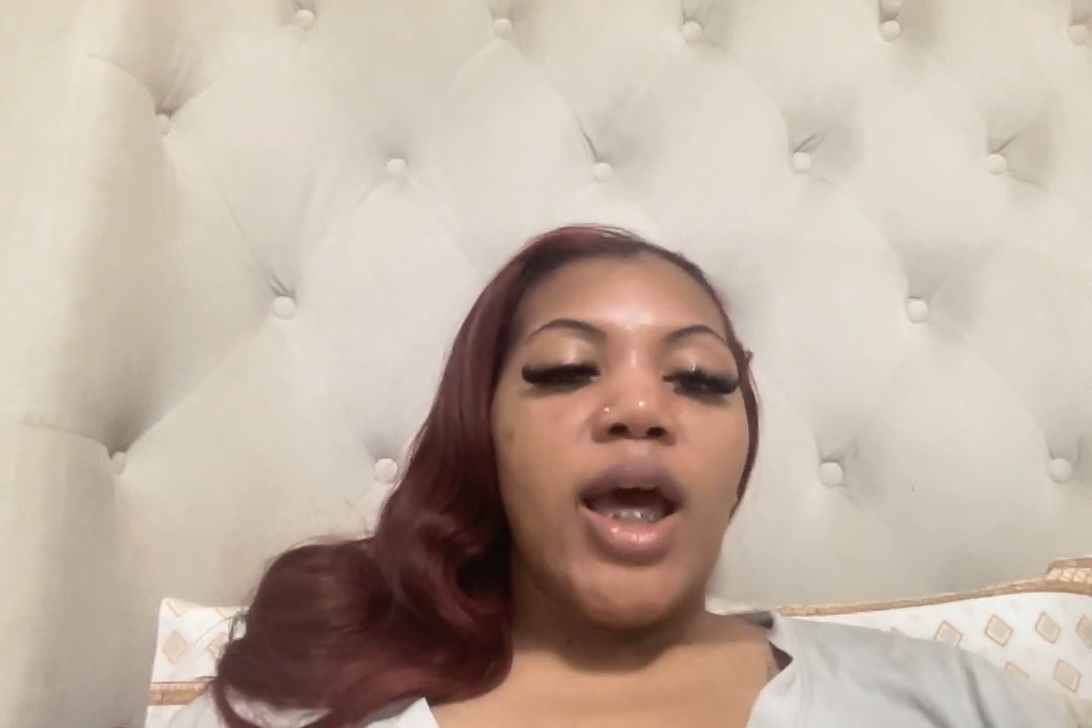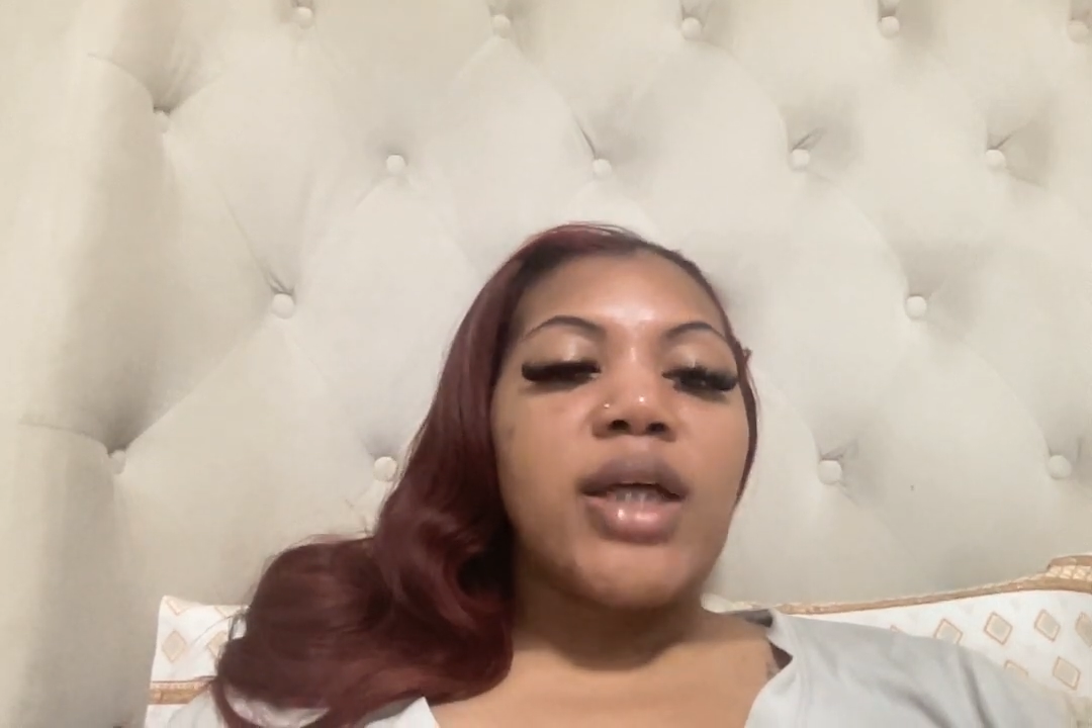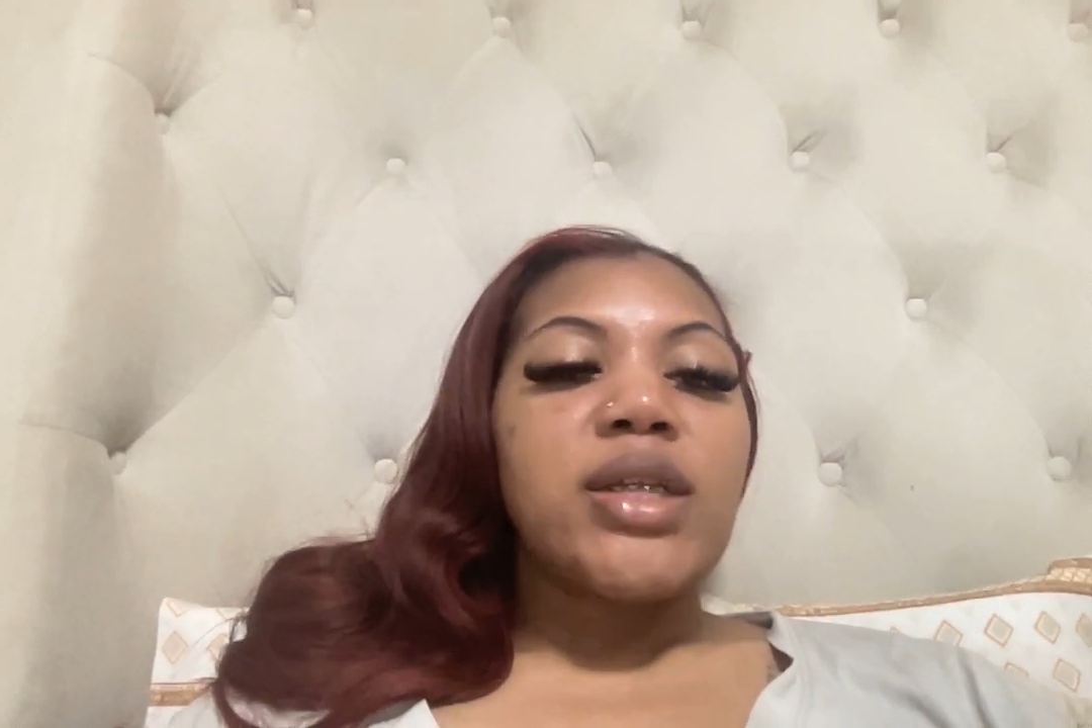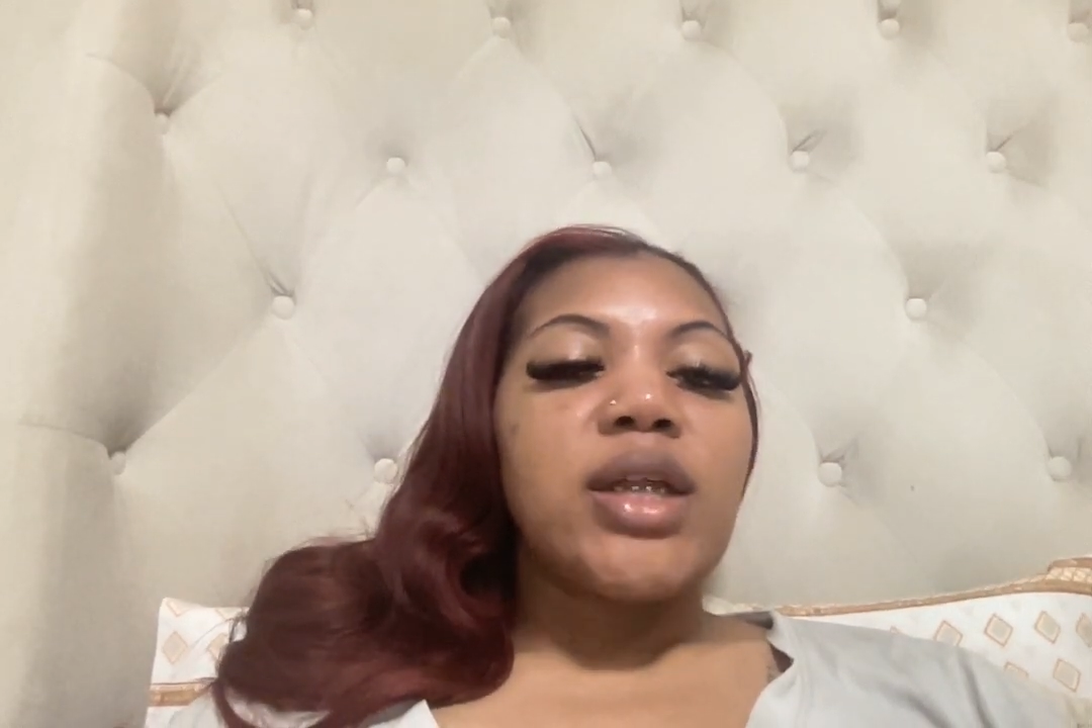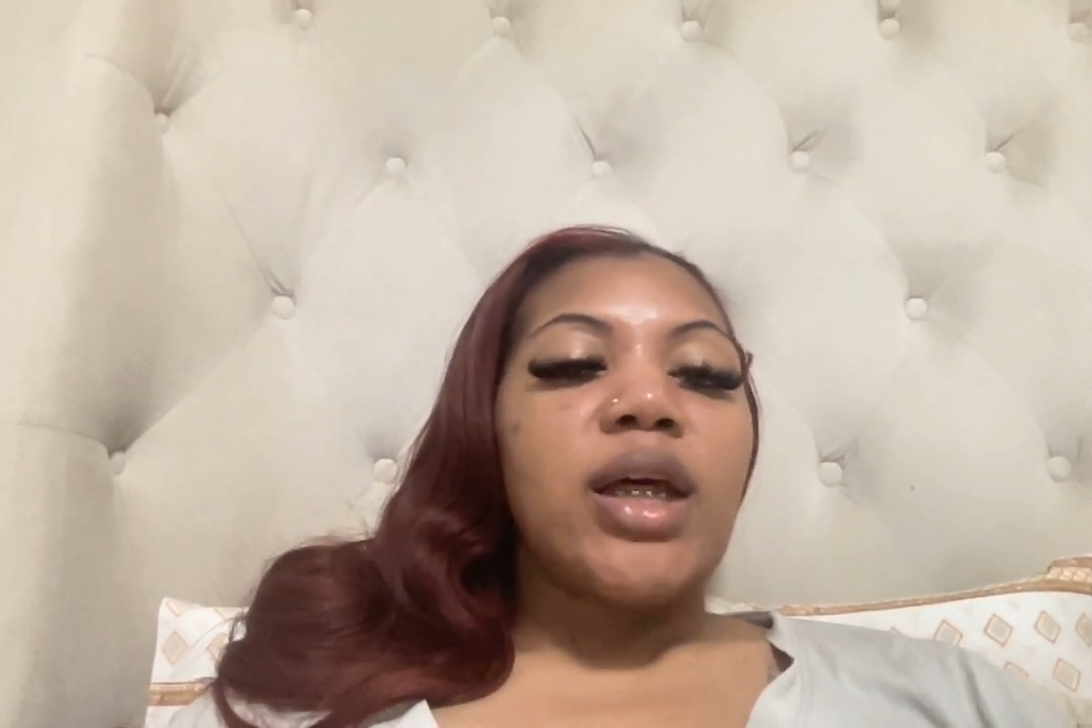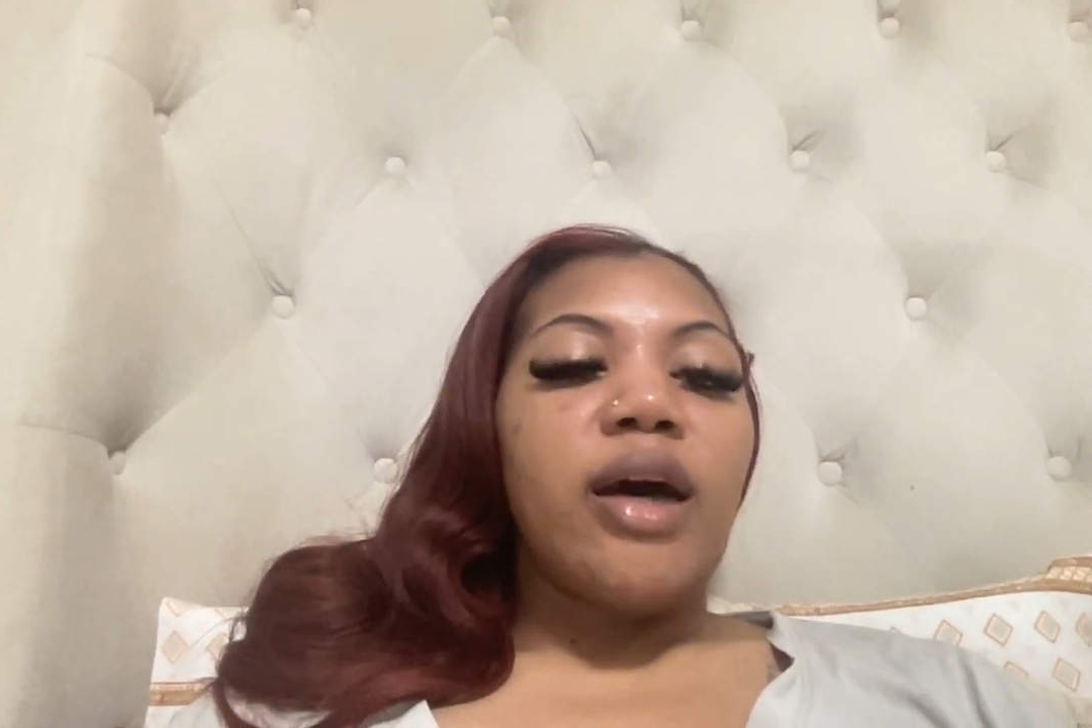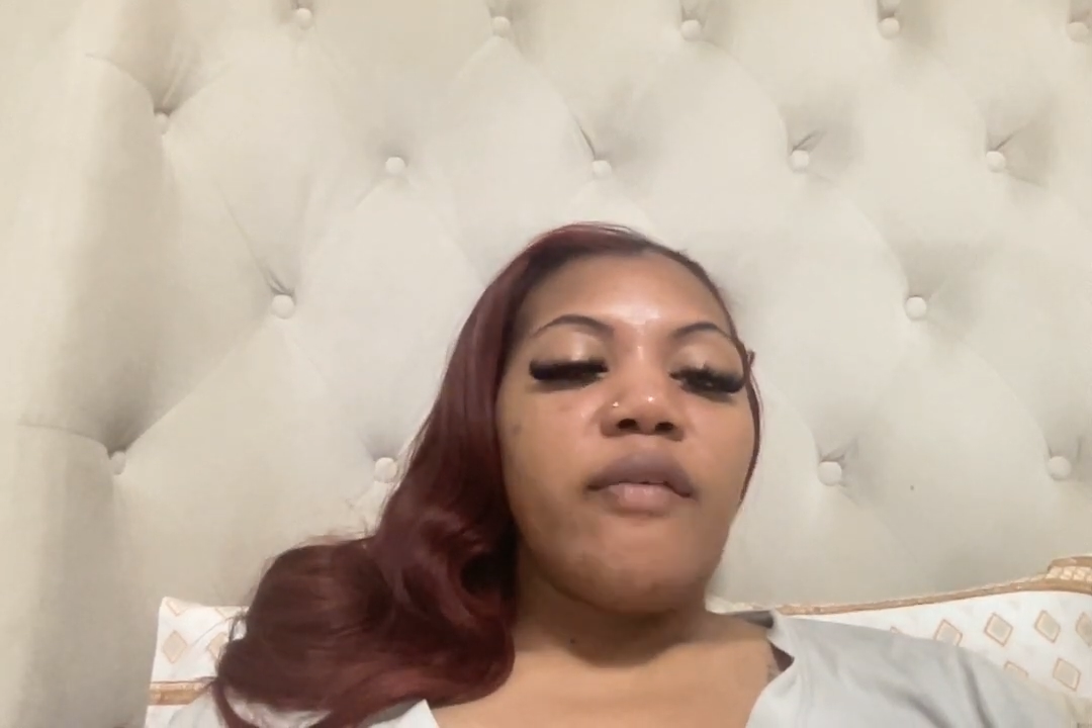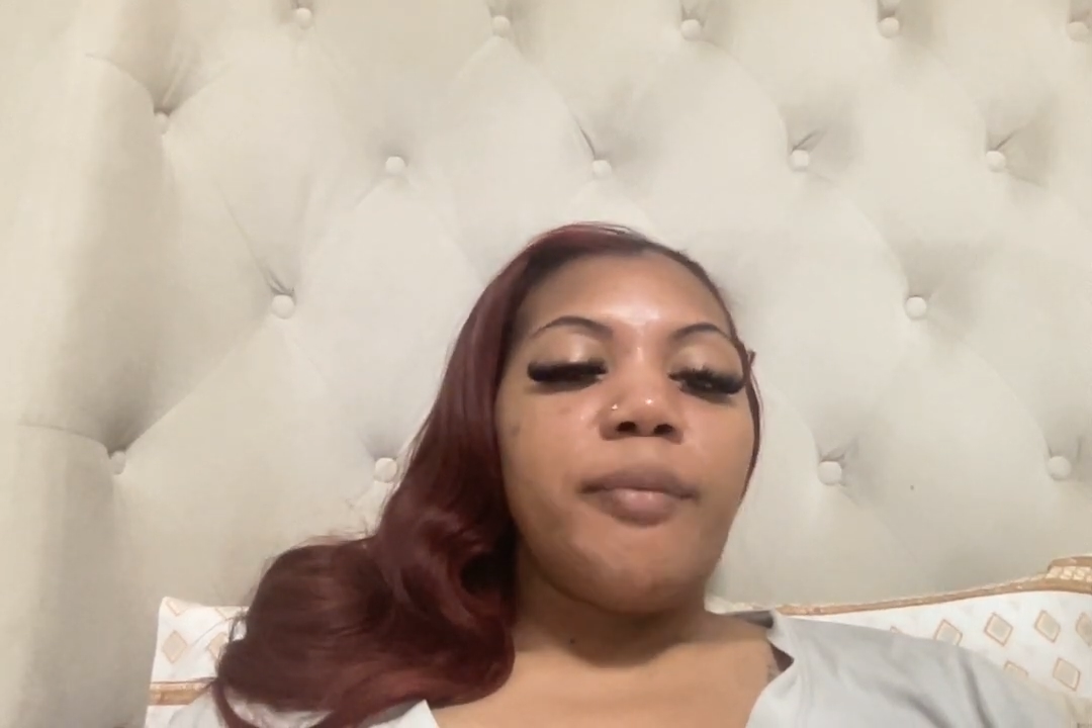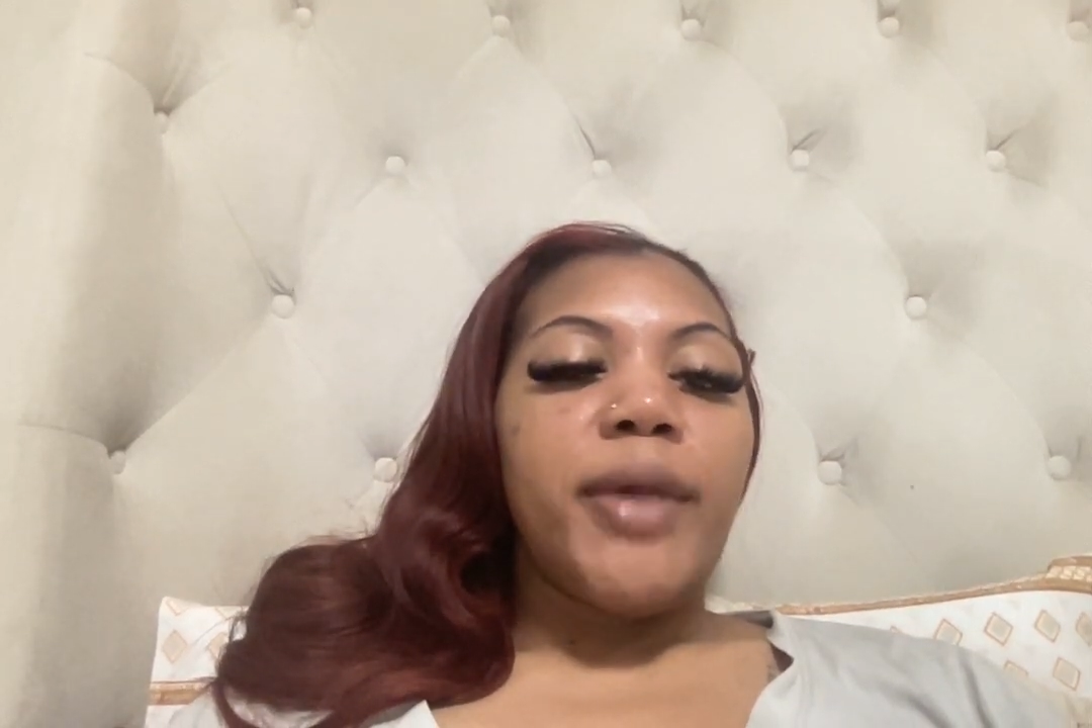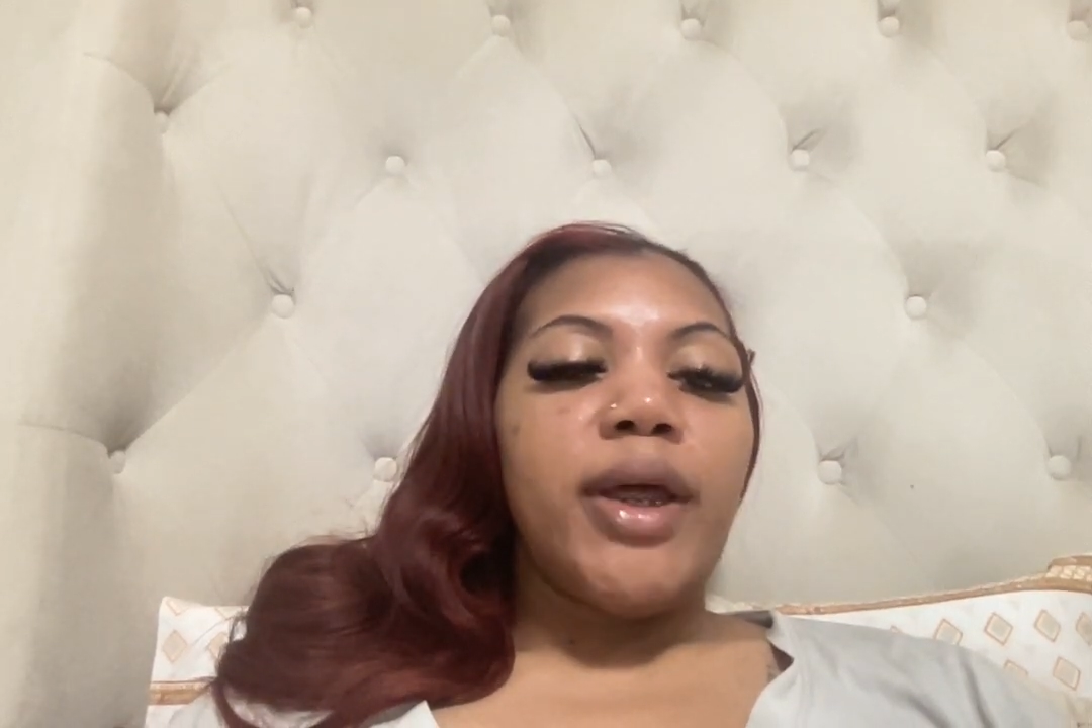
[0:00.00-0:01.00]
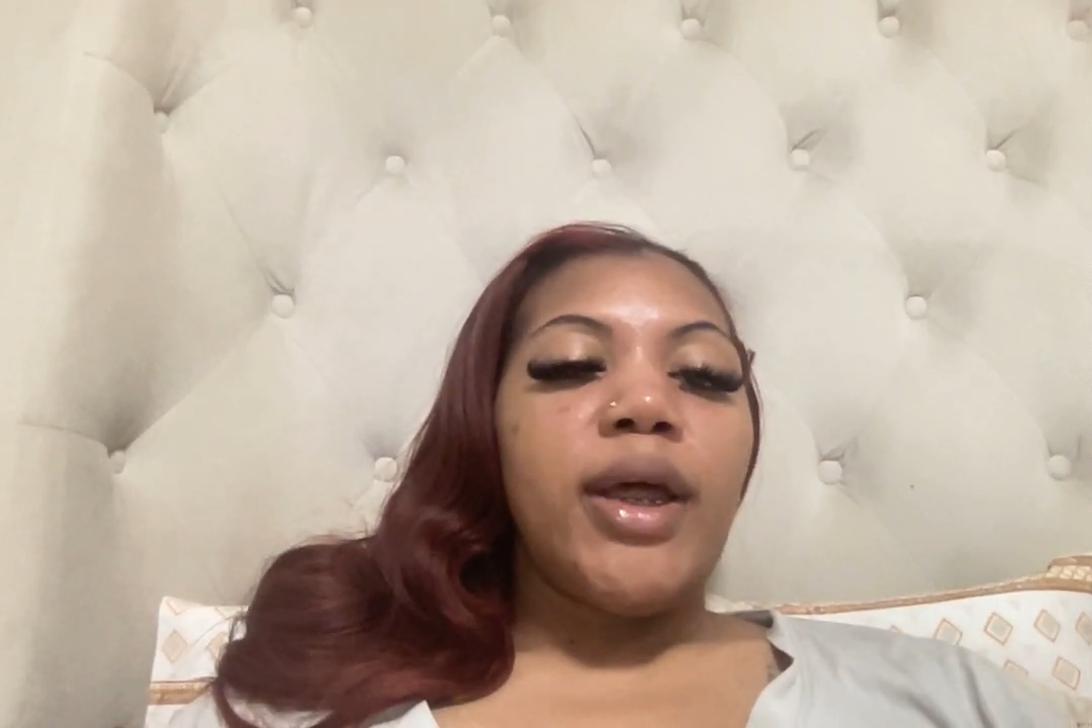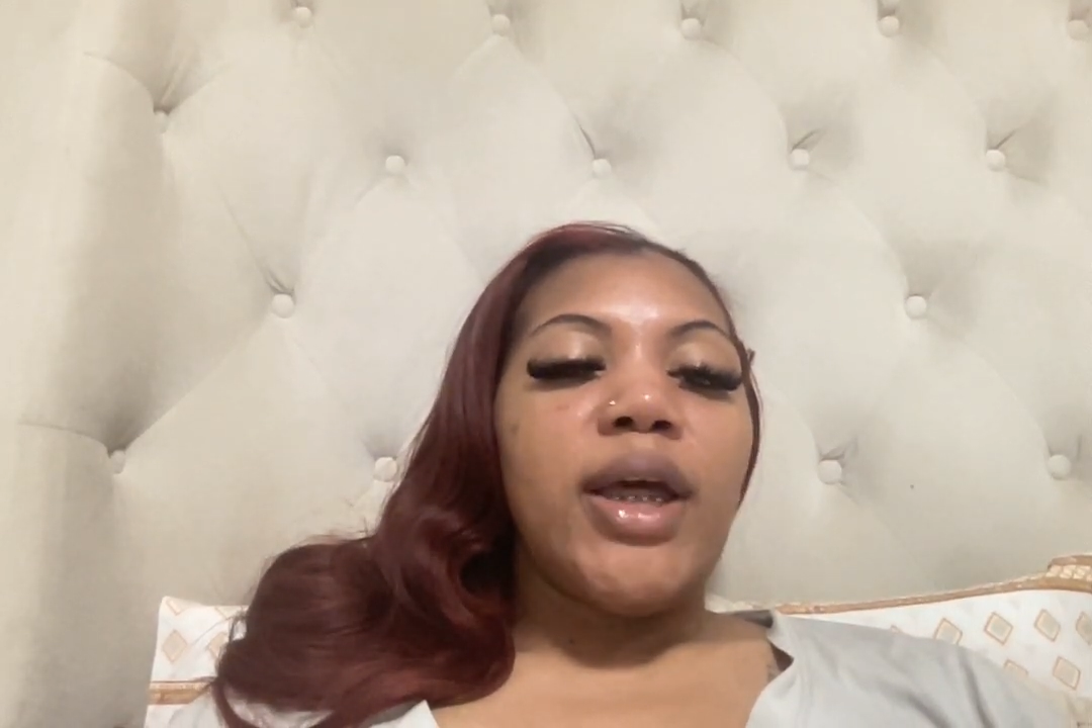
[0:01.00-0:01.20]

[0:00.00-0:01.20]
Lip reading: as government